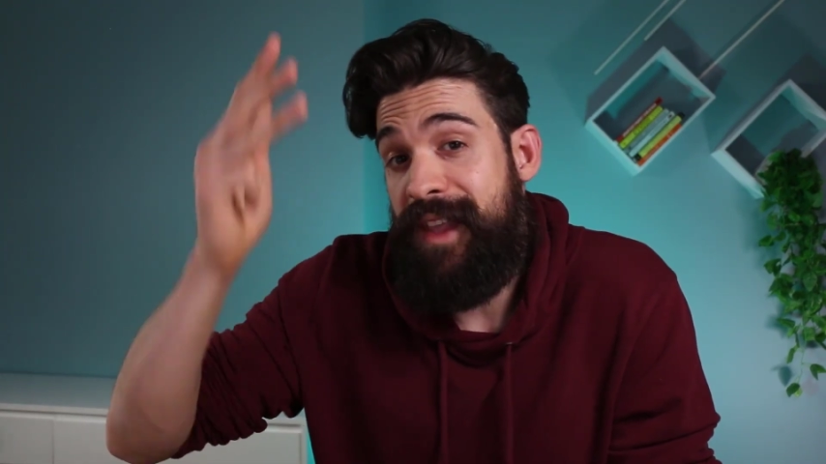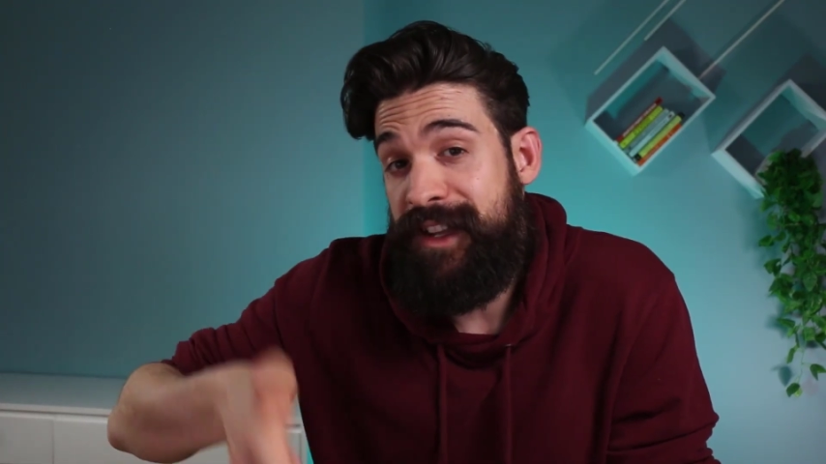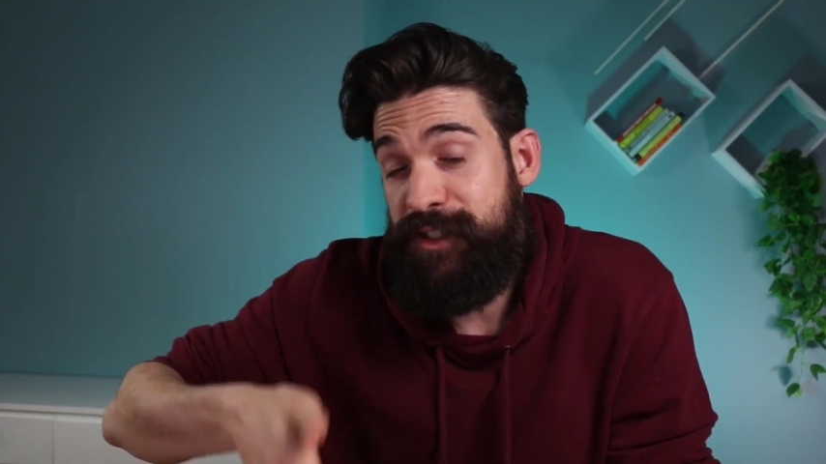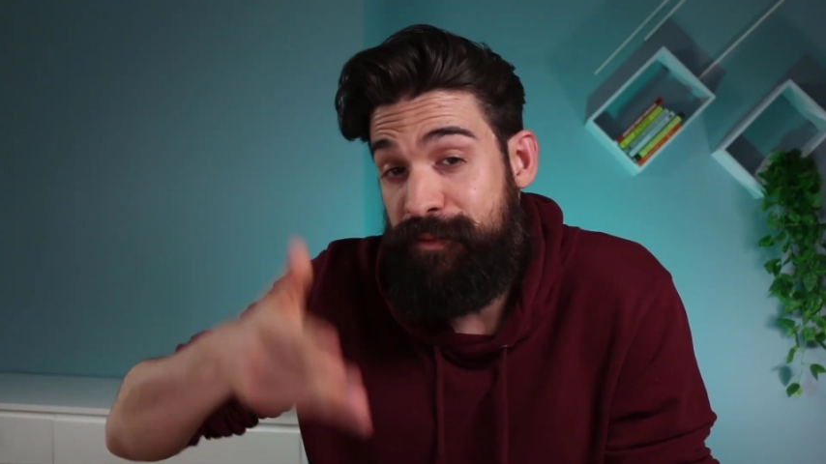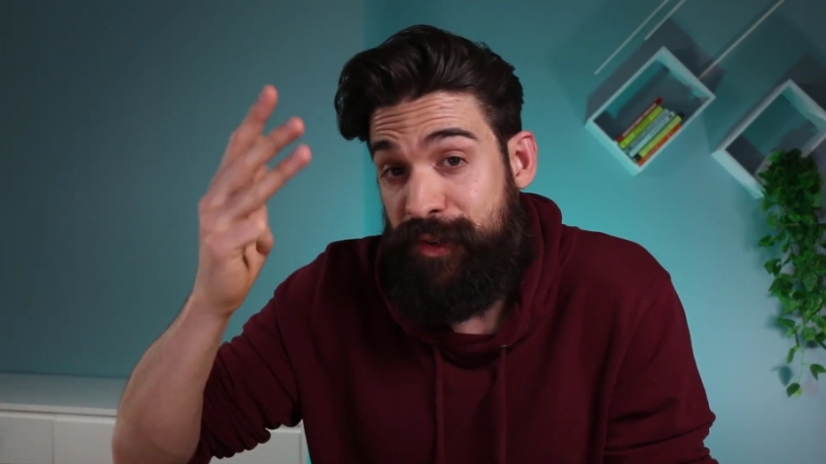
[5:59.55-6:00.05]

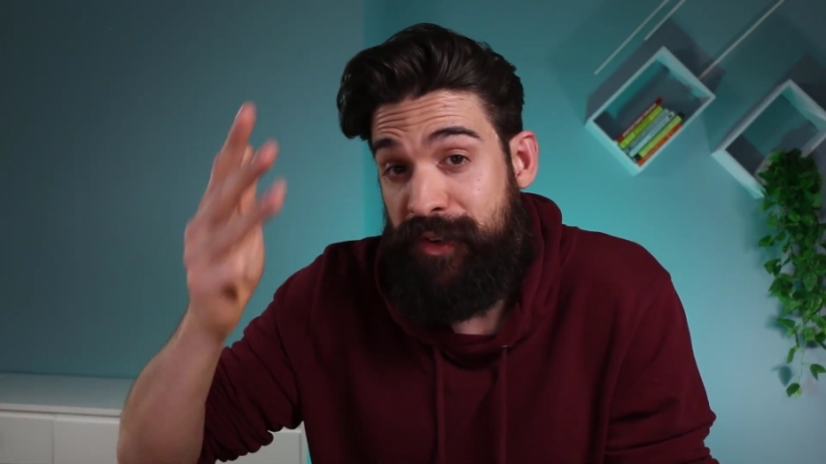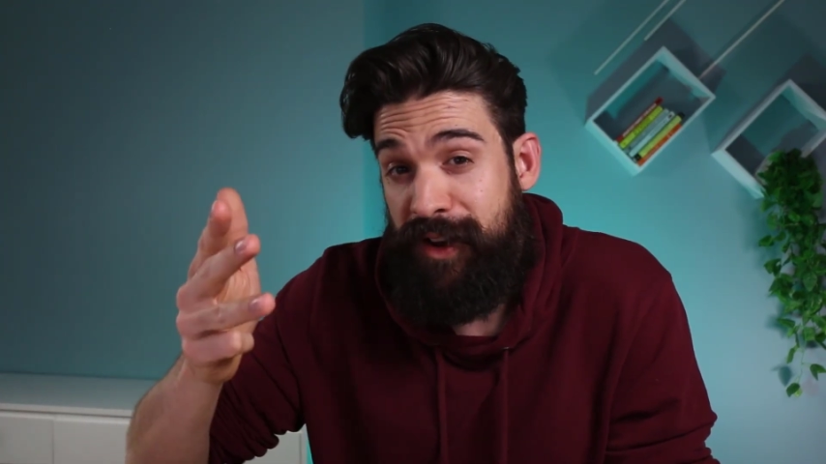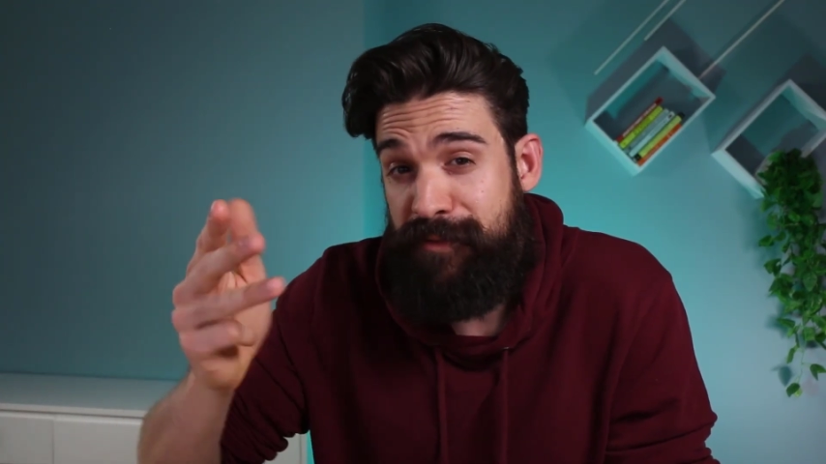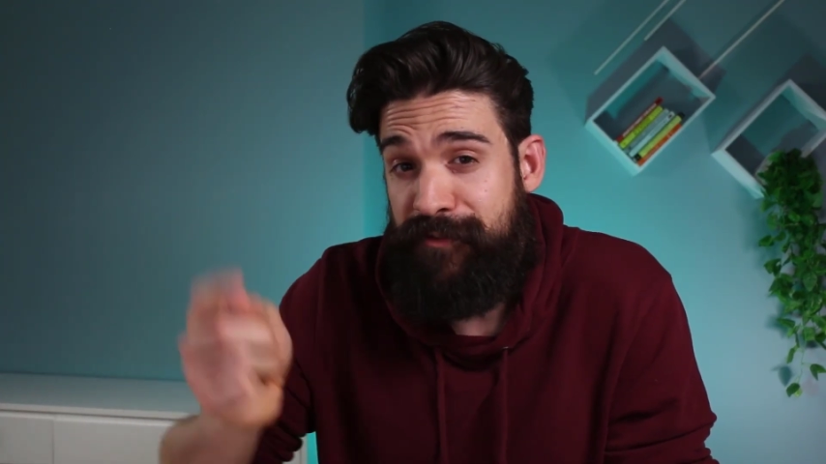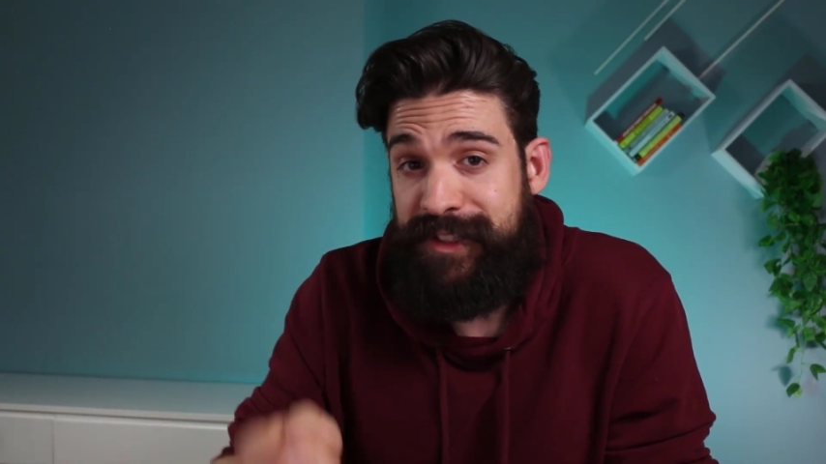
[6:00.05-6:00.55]
attribute
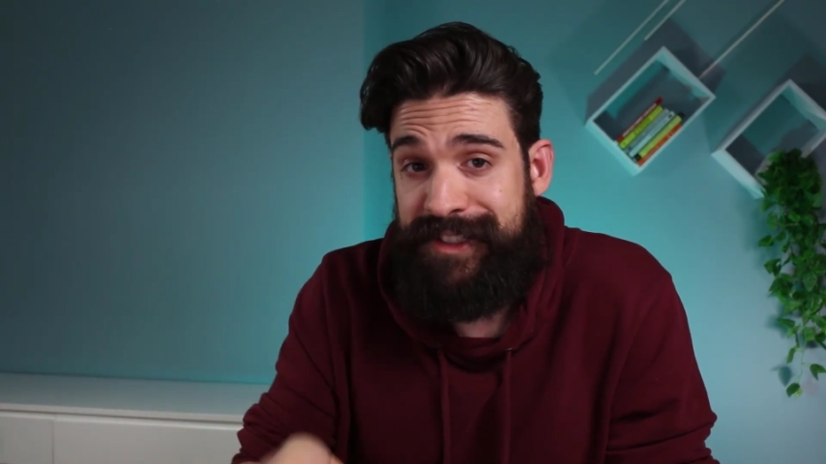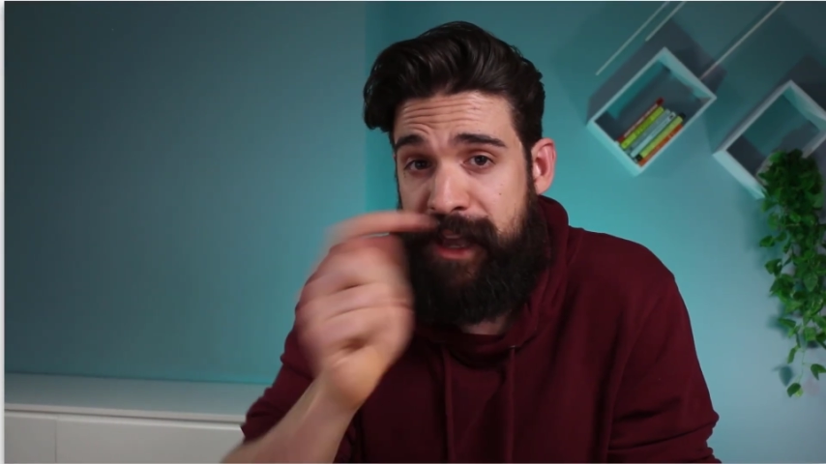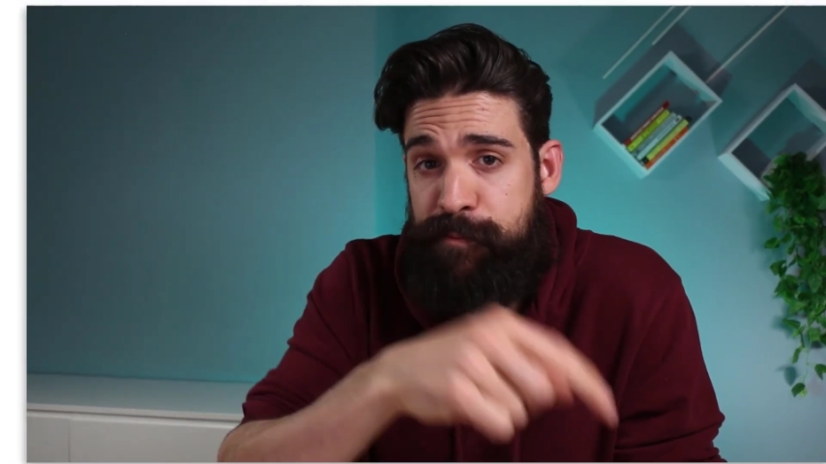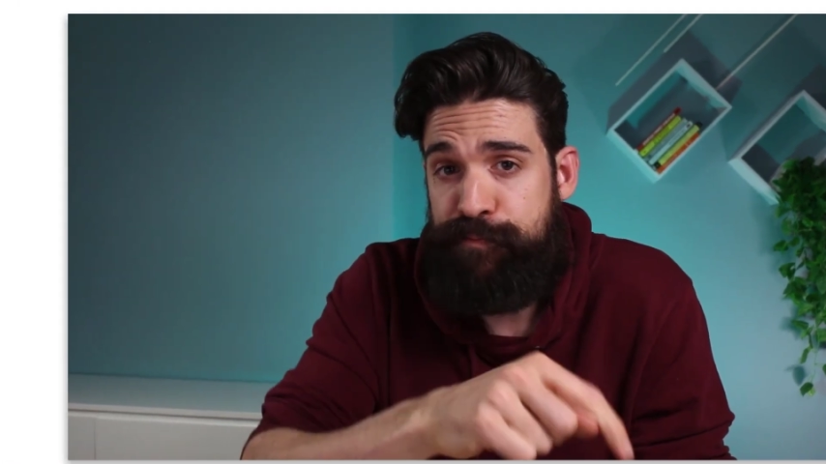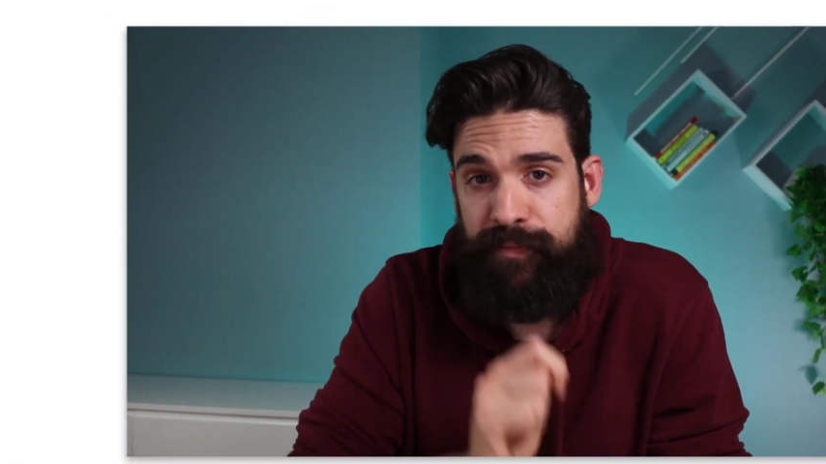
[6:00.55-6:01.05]
column for the
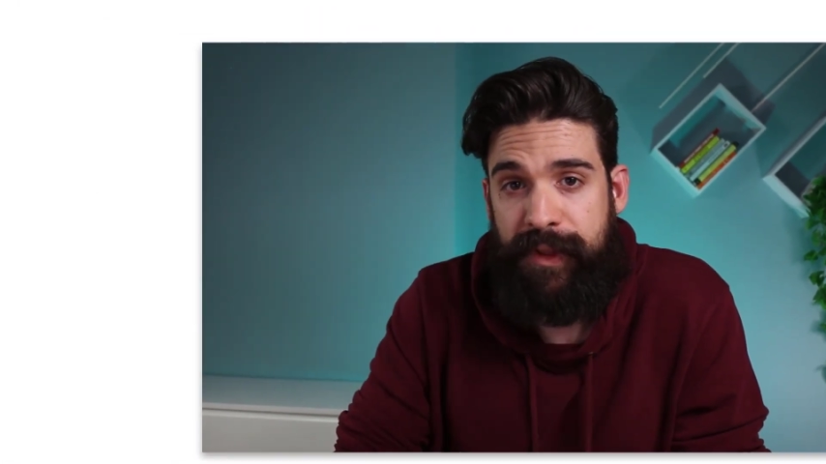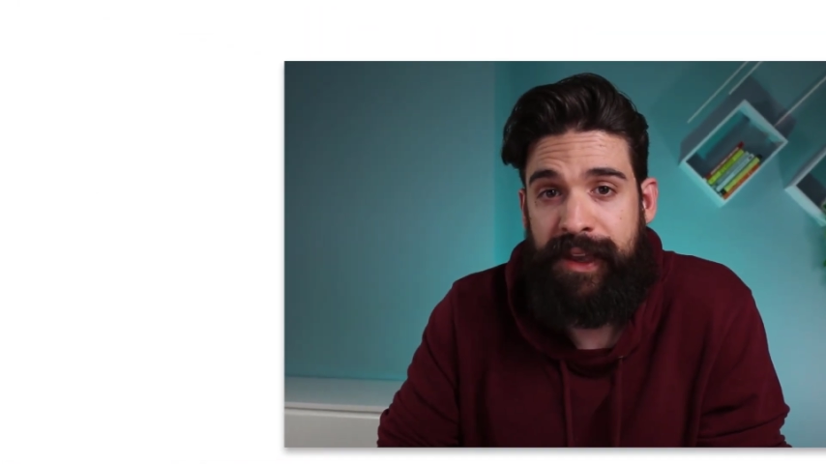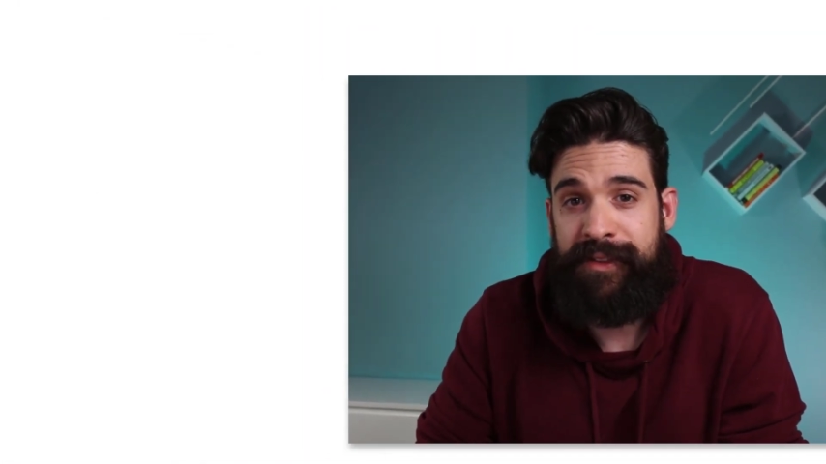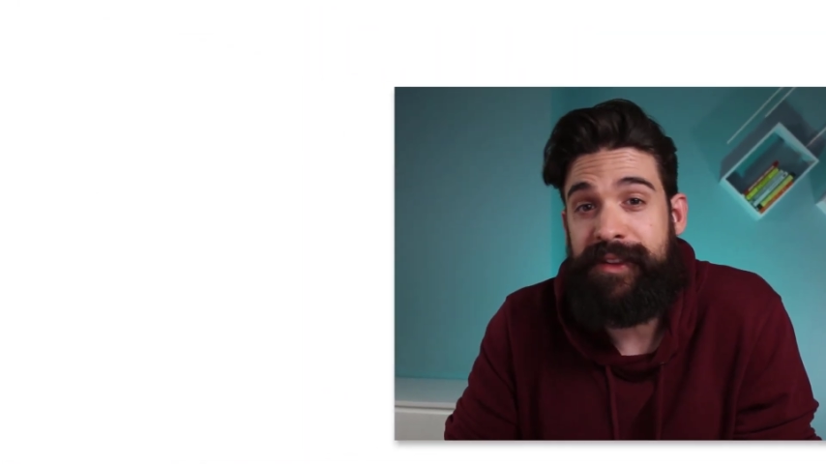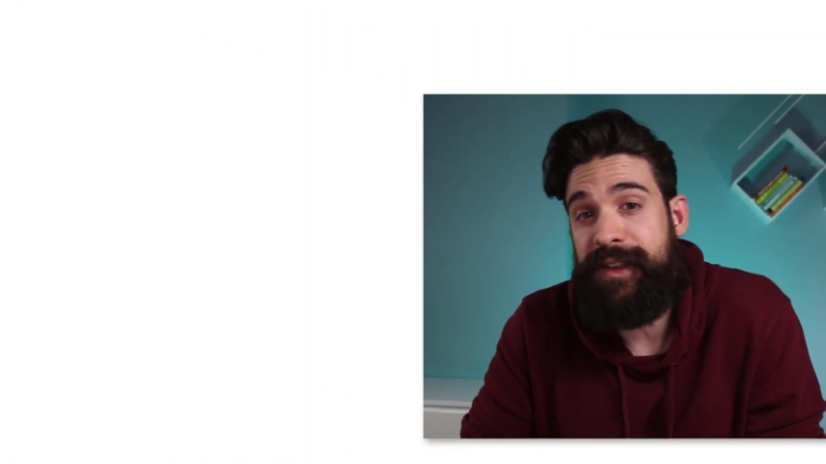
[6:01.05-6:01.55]
same
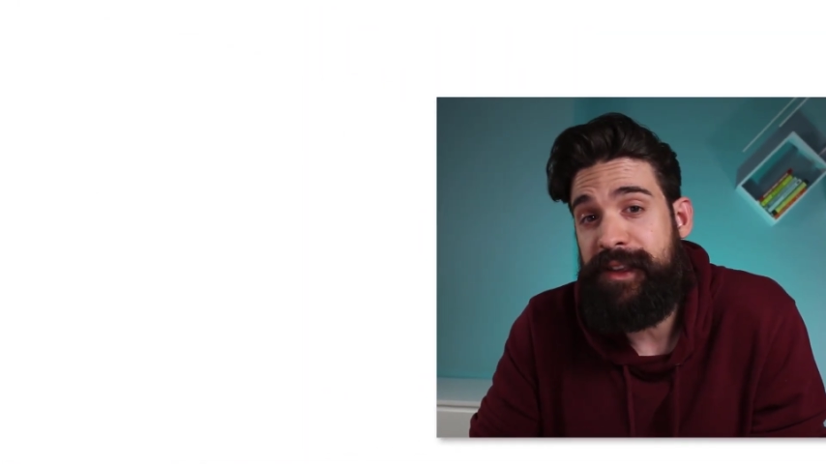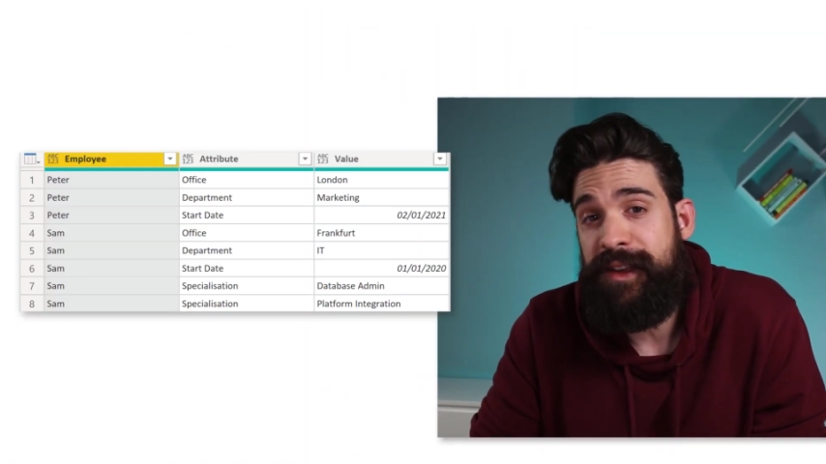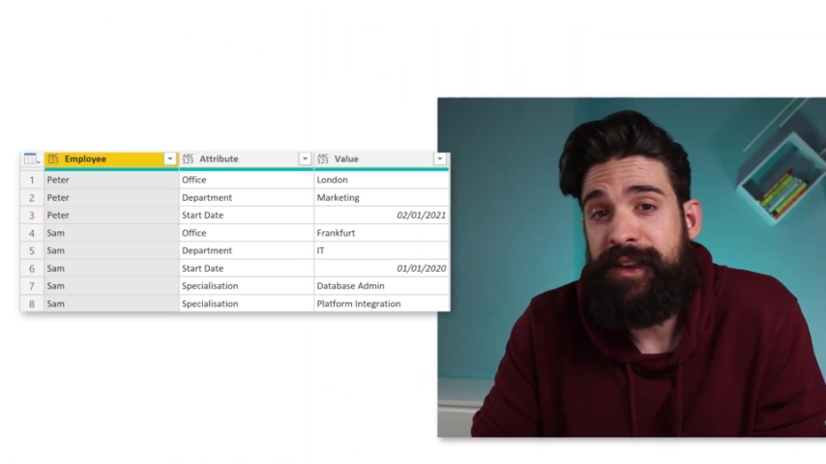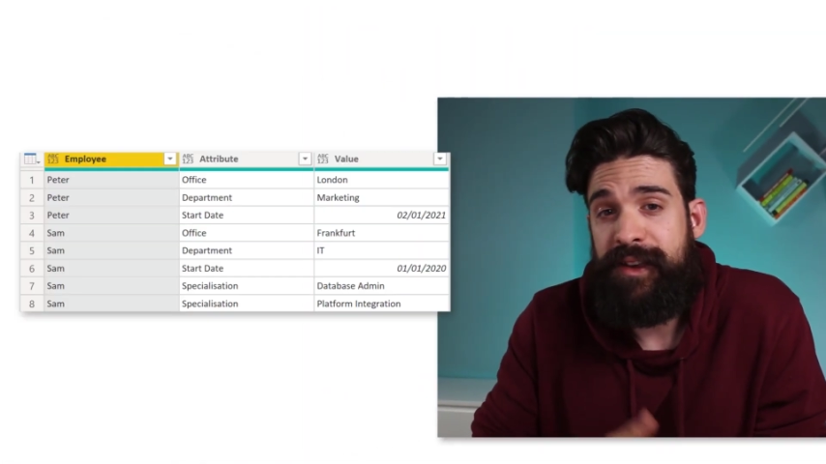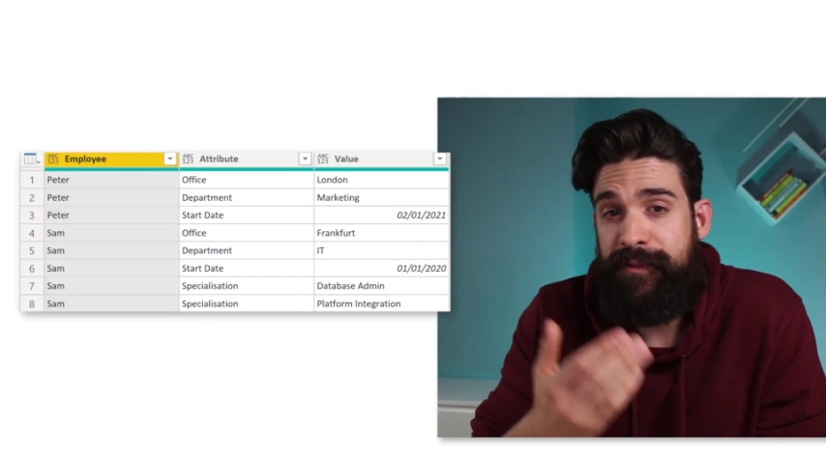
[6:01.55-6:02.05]
entity.
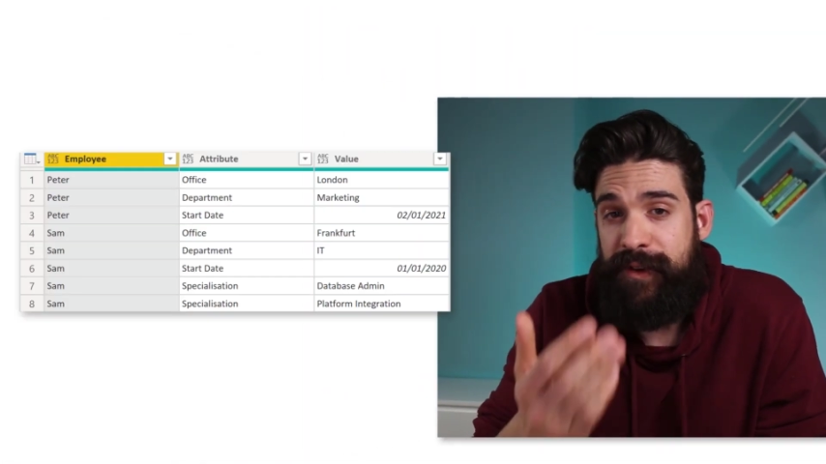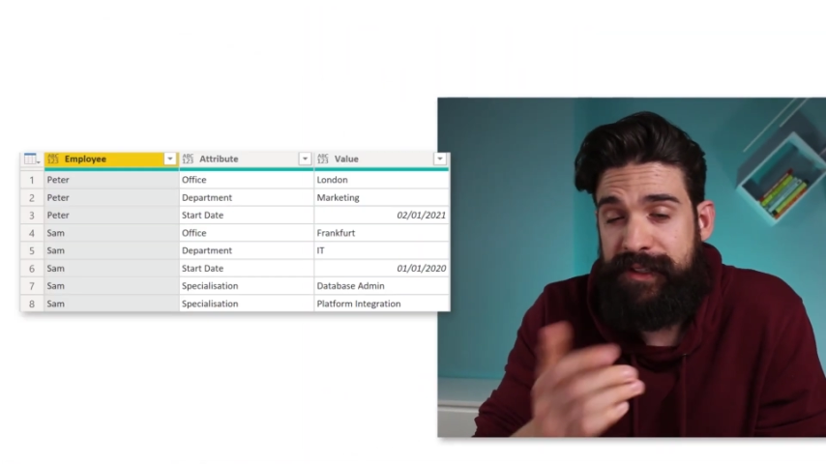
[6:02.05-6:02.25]
For